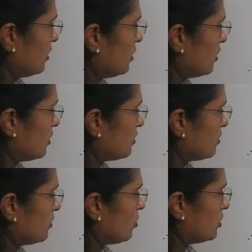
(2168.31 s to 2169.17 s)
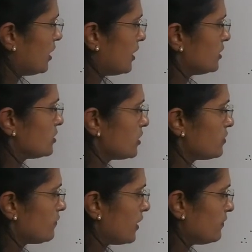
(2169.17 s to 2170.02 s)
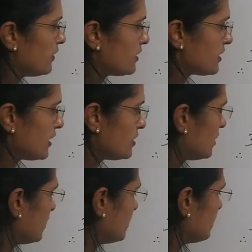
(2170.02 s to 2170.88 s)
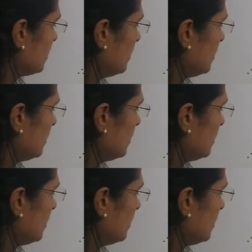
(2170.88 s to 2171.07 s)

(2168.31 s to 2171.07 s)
Here on the RHS 5x as it is,